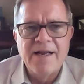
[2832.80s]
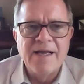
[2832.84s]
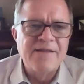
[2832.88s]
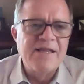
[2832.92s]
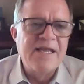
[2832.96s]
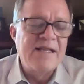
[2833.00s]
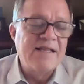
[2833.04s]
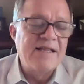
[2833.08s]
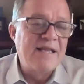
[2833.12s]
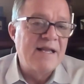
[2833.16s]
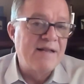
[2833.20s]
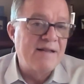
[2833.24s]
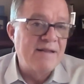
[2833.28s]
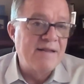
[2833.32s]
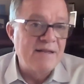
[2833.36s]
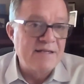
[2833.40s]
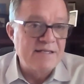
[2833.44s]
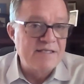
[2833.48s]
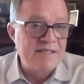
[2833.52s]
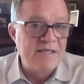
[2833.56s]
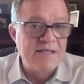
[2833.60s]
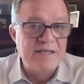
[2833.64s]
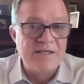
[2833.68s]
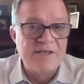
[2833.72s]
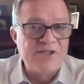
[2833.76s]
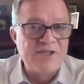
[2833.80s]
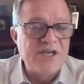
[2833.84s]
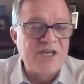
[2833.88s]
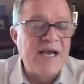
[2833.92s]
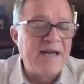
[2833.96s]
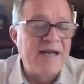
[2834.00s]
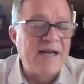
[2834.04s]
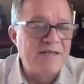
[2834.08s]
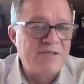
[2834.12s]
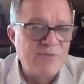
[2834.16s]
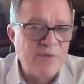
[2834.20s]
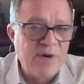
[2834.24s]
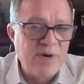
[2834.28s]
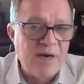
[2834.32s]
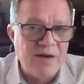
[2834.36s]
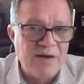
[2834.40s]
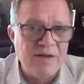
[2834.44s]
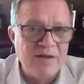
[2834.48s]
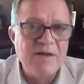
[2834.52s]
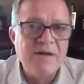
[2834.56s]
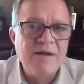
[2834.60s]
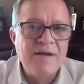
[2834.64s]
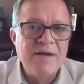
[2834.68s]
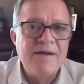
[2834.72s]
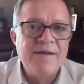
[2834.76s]
think that it's in the chat as
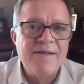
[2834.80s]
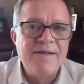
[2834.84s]
well.